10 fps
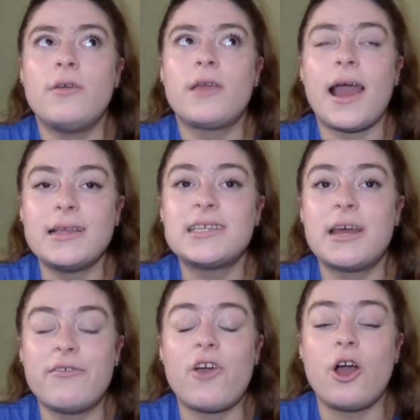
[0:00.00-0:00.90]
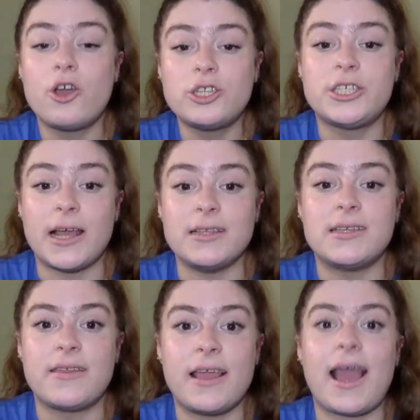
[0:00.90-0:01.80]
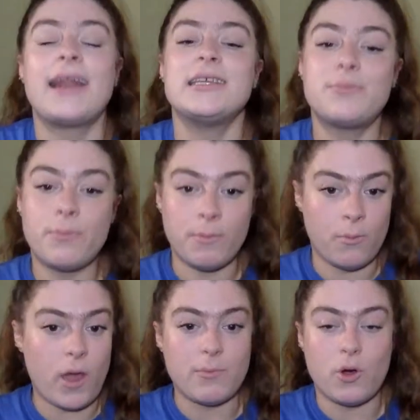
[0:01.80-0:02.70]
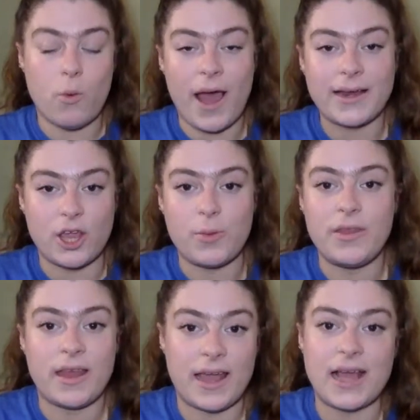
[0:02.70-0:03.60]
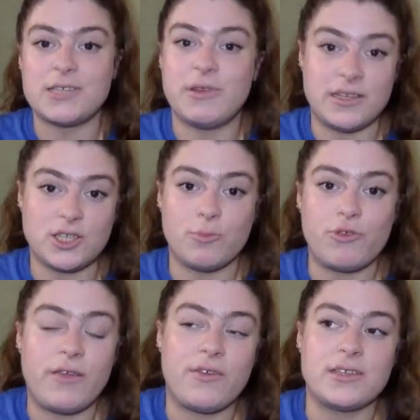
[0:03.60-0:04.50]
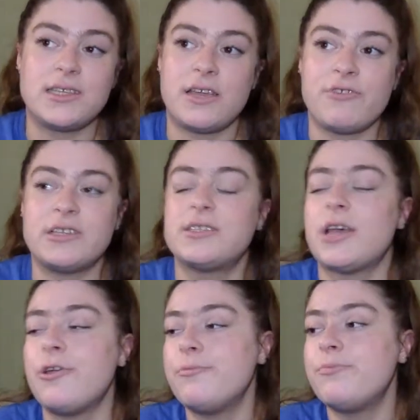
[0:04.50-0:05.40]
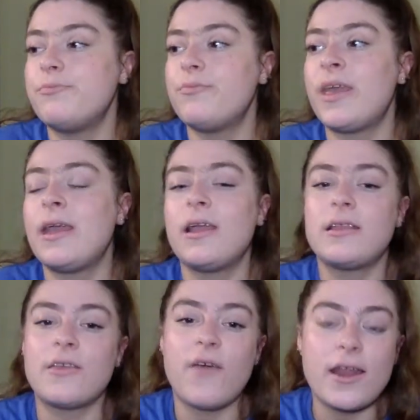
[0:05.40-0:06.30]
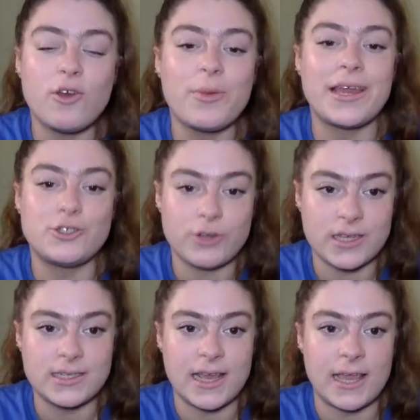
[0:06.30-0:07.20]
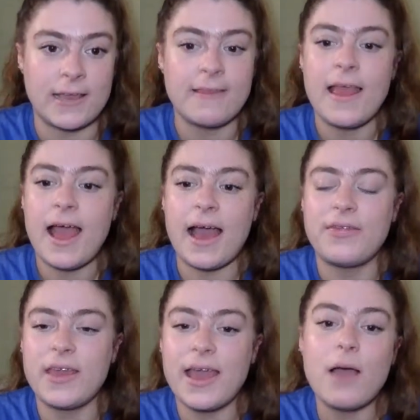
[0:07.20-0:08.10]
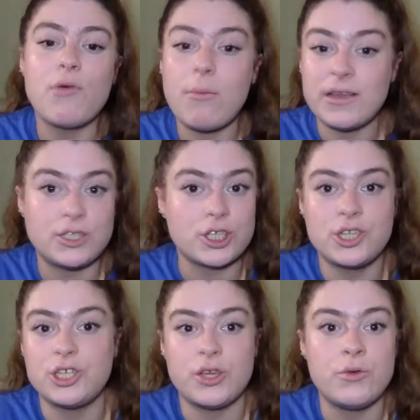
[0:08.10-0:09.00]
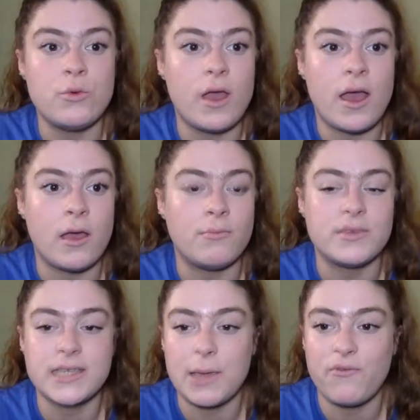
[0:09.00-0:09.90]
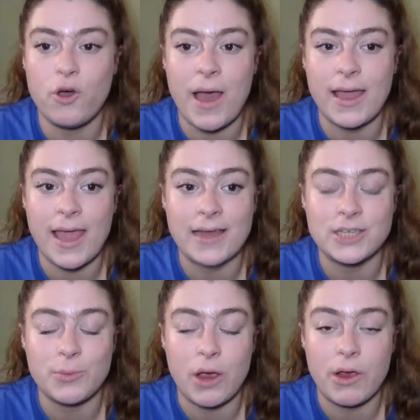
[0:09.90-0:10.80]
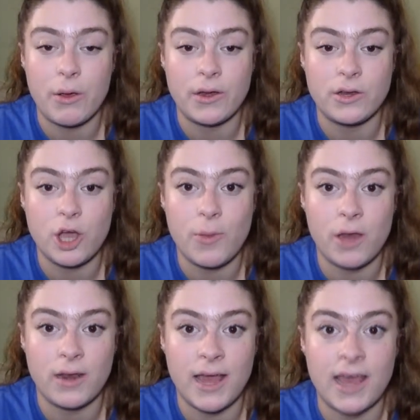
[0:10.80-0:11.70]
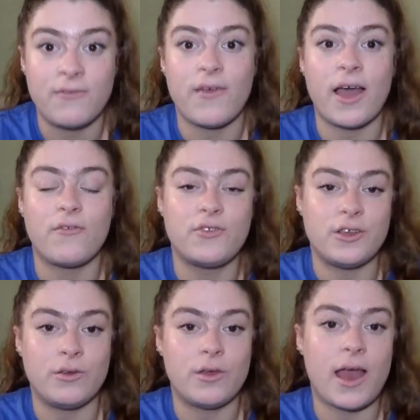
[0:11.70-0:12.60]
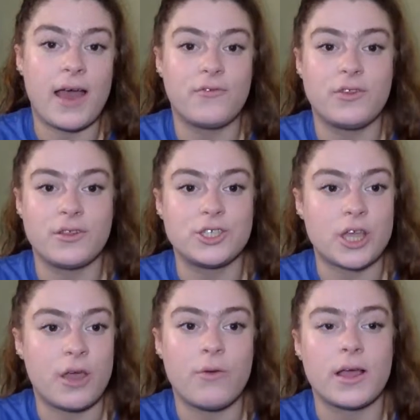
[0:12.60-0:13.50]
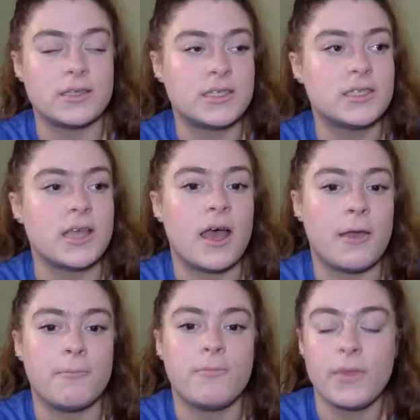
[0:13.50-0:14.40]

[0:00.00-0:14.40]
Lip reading: Kainson have got a good chance, I think, and it's way more wide open than it has been in some previous series. So the final will be interesting. I think I'll probably just do the same format again tomorrow and come on live after the show has aired